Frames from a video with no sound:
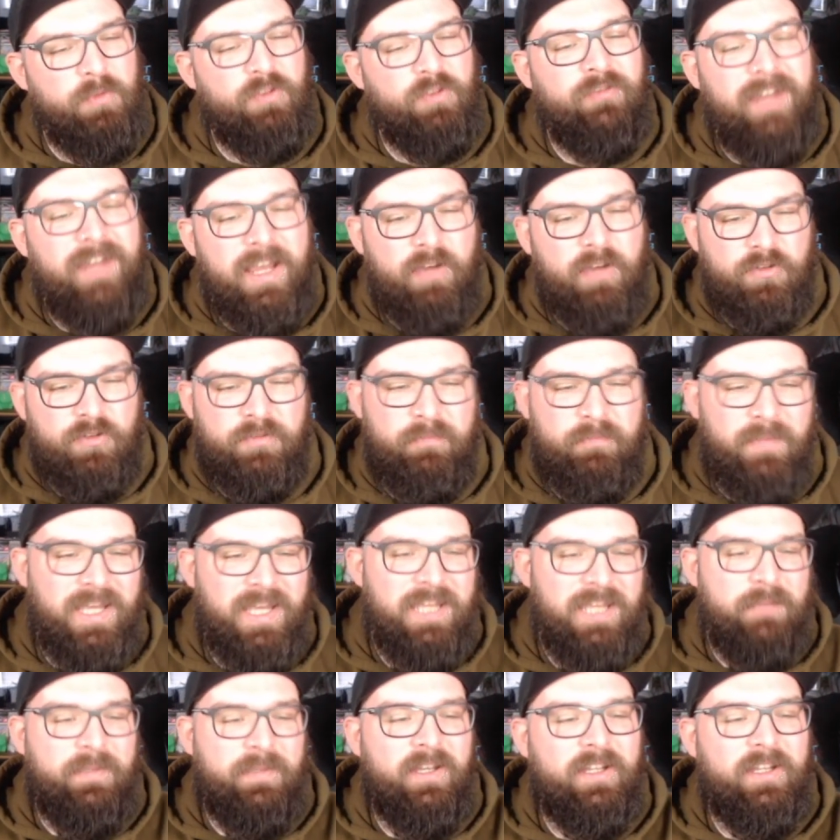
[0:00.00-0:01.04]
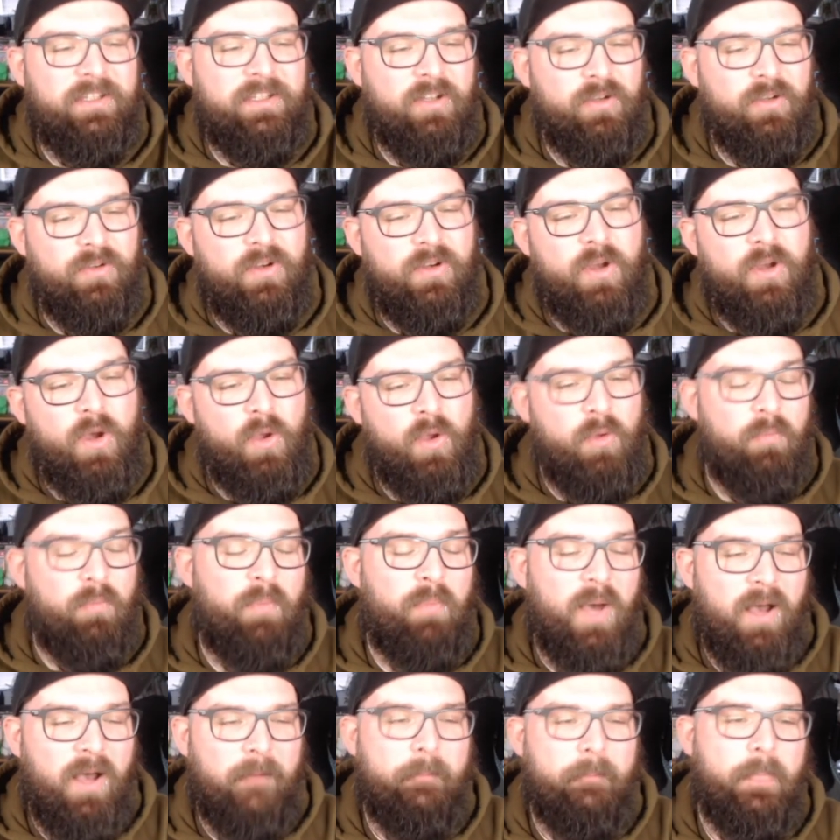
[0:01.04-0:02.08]
around, maybe, I don't know,
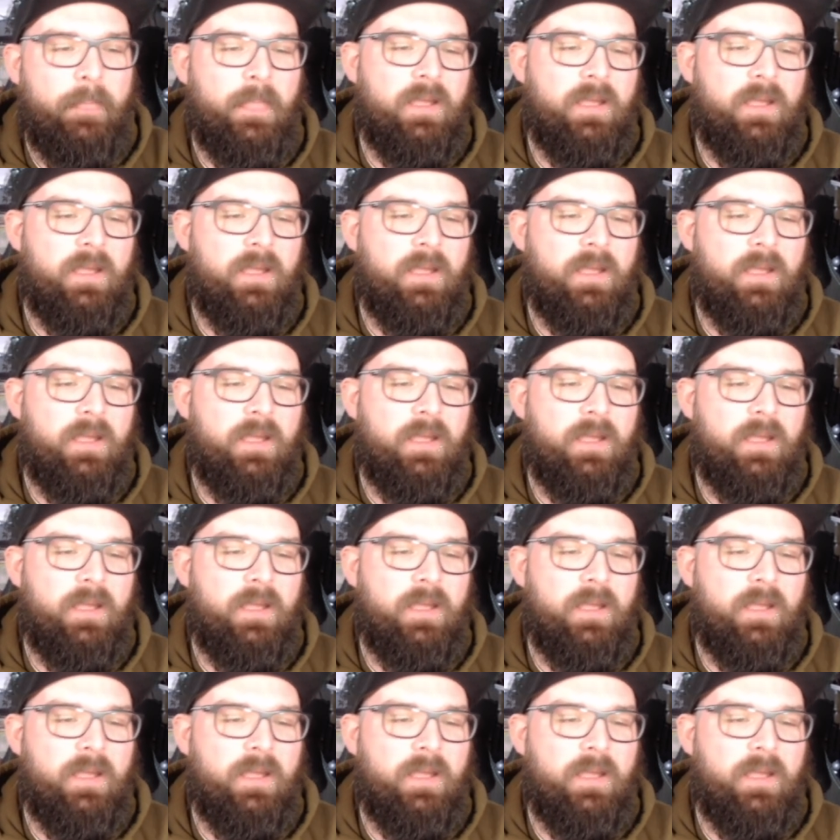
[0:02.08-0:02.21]
but